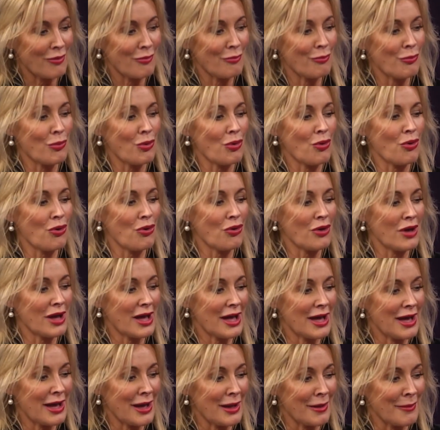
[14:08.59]

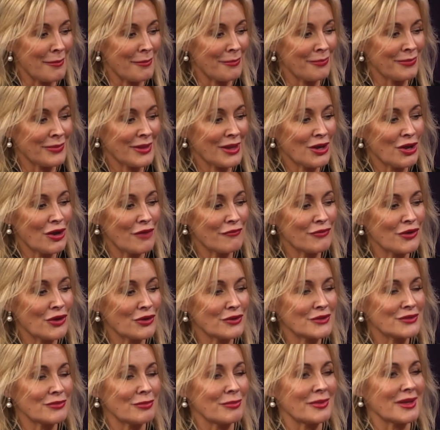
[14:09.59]
of
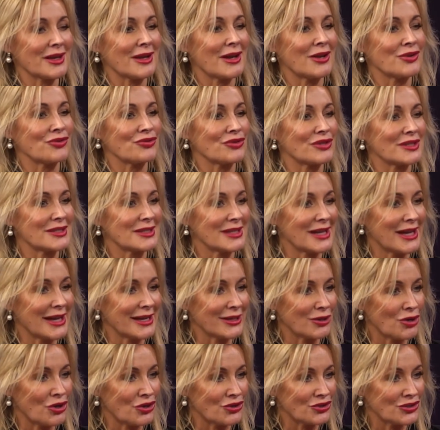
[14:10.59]
those from the countryside
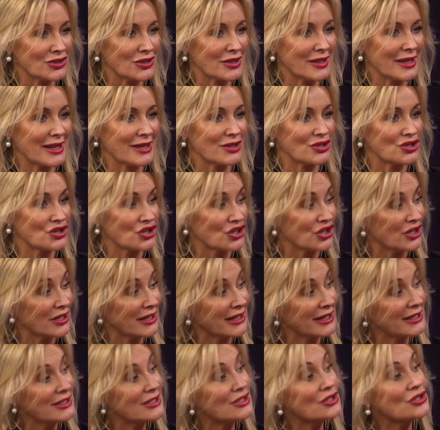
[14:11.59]
onto that
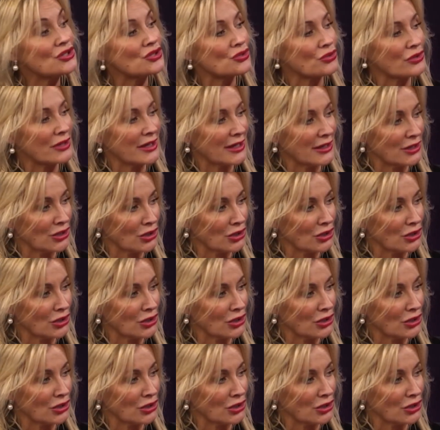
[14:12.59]
journey, joining